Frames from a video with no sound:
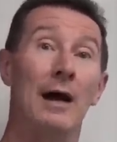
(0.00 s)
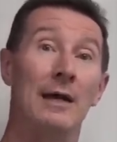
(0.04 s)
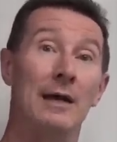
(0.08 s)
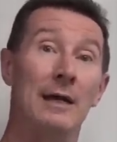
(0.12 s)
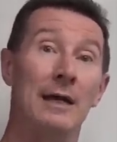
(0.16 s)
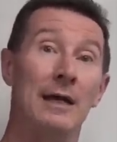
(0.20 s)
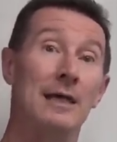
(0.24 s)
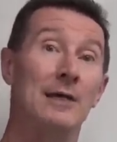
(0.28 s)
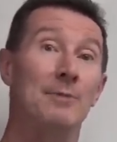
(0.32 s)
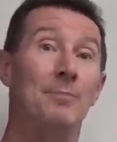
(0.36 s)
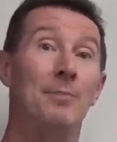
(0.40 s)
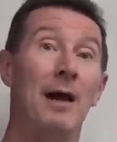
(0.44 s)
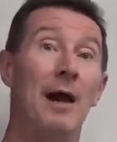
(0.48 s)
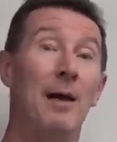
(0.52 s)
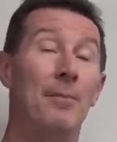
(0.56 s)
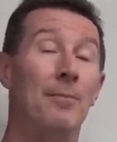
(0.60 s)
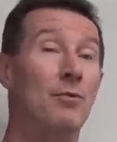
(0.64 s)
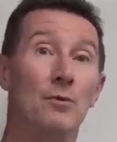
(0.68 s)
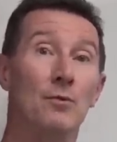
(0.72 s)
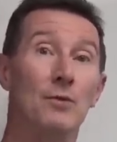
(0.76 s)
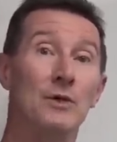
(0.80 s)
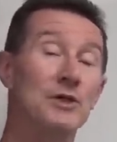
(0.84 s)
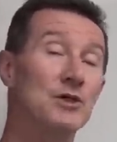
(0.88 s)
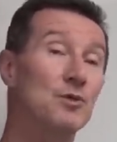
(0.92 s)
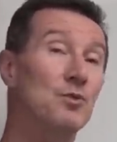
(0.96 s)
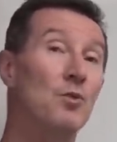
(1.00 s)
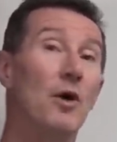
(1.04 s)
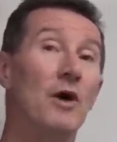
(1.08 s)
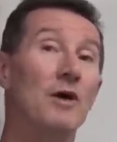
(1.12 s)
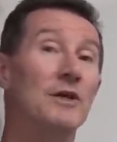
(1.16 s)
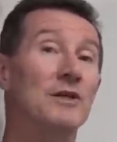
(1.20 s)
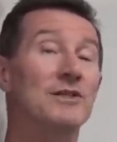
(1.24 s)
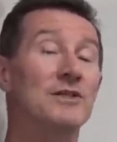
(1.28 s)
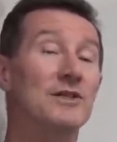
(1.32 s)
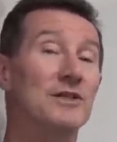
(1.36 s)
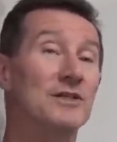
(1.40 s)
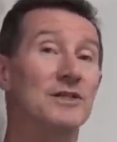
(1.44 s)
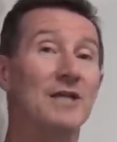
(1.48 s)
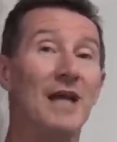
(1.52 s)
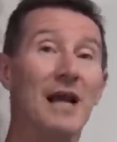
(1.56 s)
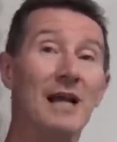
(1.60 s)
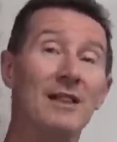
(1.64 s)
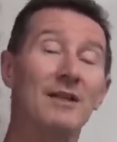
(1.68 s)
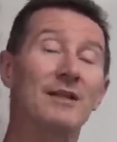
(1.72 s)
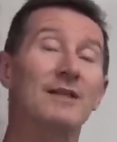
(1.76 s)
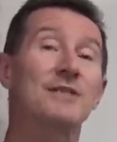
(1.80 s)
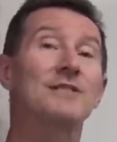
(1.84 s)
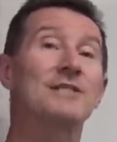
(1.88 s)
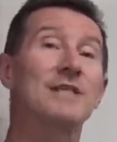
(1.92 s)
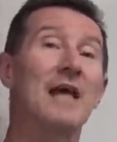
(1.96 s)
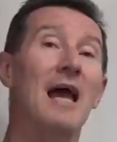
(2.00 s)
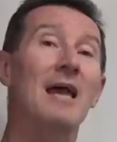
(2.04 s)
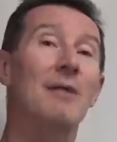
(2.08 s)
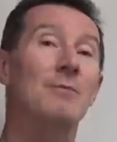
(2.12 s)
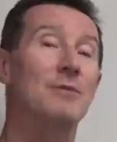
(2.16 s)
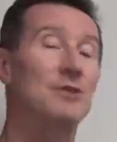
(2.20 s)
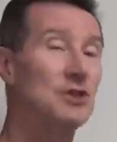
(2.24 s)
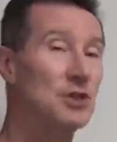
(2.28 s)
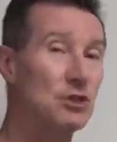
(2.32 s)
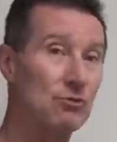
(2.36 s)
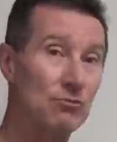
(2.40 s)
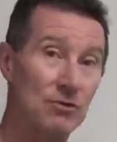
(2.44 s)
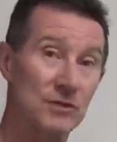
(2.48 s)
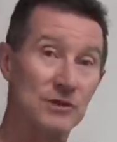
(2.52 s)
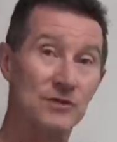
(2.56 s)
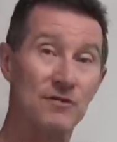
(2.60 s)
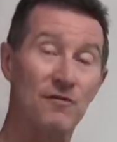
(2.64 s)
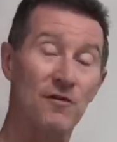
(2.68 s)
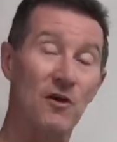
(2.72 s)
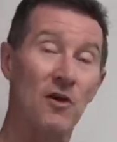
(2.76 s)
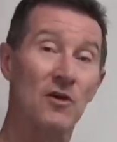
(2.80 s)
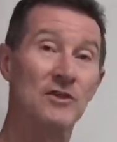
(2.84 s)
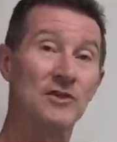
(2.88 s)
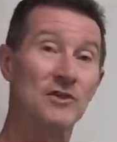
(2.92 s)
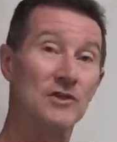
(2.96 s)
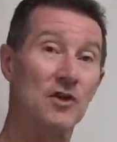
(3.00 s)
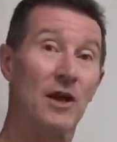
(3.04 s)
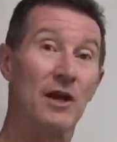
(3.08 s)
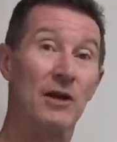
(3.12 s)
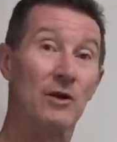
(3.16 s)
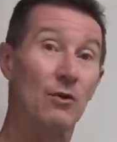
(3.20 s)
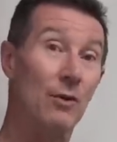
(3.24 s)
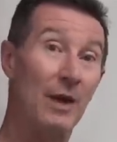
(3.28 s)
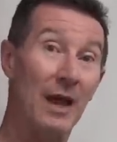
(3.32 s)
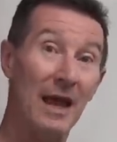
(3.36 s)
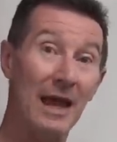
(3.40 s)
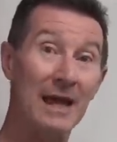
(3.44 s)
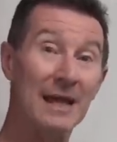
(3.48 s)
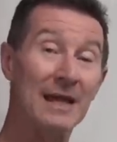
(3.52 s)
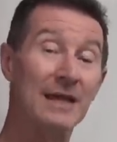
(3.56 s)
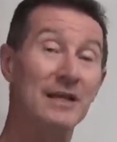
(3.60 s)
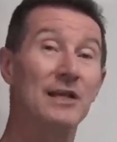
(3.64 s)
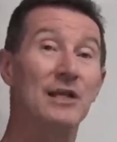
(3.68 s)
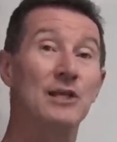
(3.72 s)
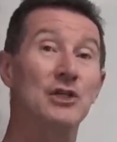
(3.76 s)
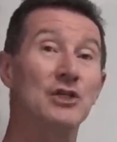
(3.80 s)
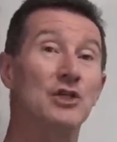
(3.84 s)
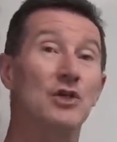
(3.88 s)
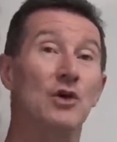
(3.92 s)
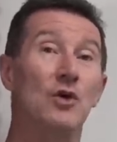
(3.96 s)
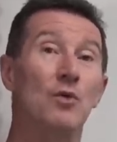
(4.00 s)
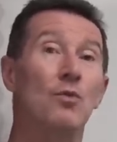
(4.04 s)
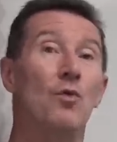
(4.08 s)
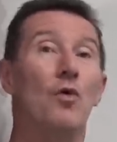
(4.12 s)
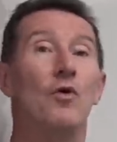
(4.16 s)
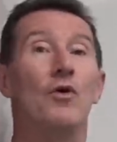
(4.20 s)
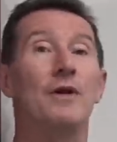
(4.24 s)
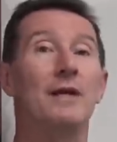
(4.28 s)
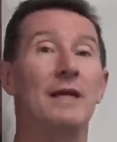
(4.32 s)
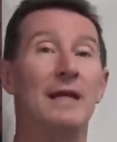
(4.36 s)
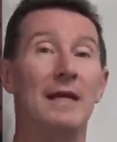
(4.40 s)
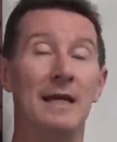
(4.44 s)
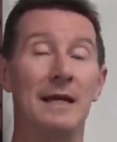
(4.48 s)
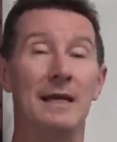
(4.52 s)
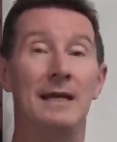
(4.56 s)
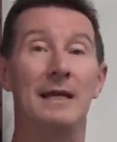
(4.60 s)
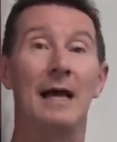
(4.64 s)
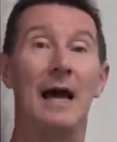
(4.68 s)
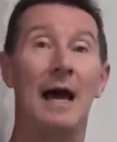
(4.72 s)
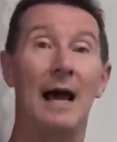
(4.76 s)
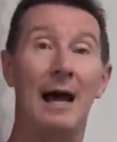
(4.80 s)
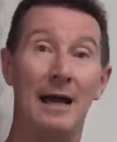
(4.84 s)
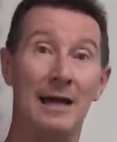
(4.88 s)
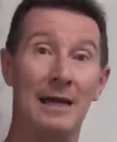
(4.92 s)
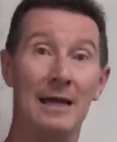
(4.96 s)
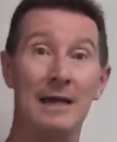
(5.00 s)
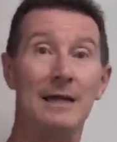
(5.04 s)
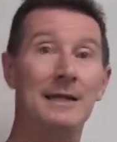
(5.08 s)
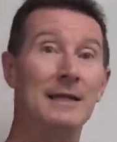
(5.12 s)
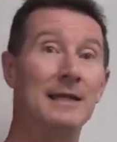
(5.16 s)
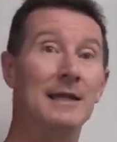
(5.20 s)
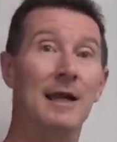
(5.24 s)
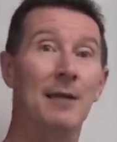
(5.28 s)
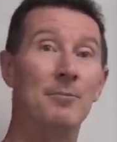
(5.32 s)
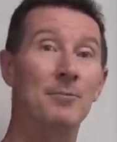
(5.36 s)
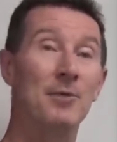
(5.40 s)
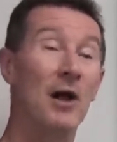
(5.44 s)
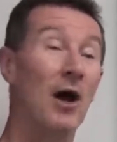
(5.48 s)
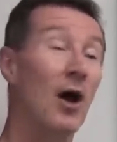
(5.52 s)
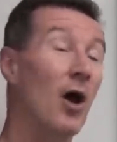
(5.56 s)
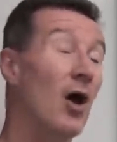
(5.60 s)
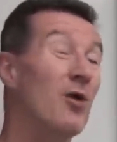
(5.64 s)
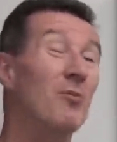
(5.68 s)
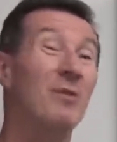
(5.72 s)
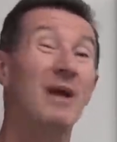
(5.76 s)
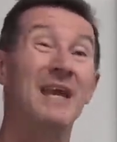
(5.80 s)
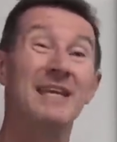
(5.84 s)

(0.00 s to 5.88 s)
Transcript: heat pump, which works exactly the same as your reverse cycle air conditioner would in heating up your home.